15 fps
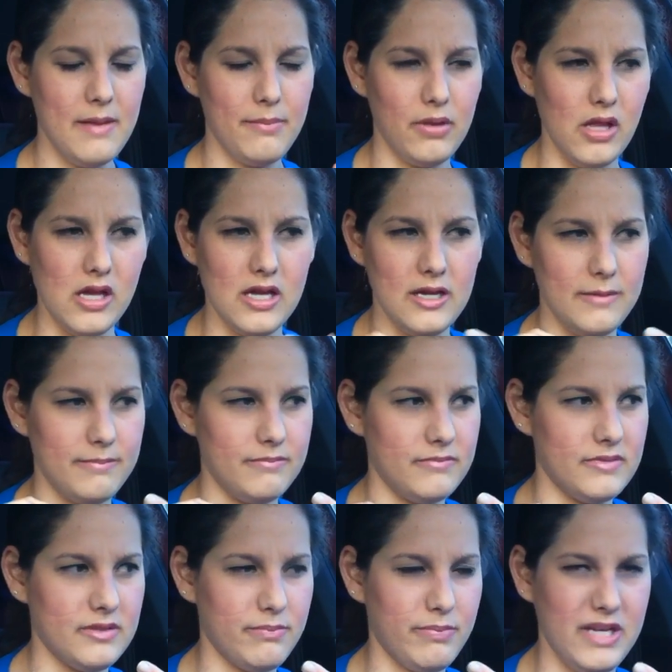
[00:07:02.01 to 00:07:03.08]

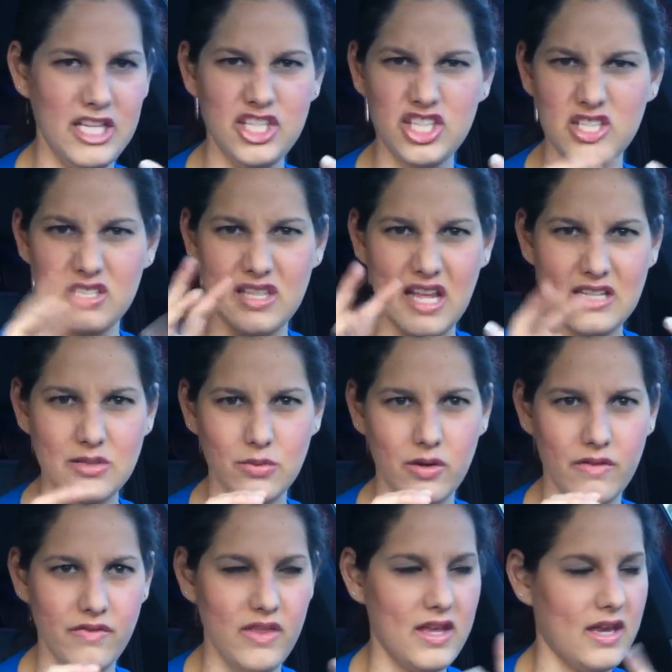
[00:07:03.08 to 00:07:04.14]
plums, peaches, that sort
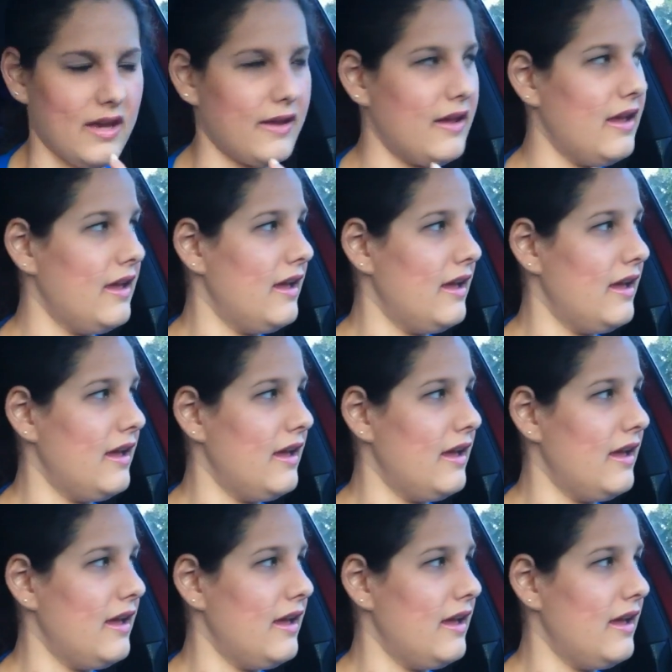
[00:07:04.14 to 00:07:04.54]
of thing.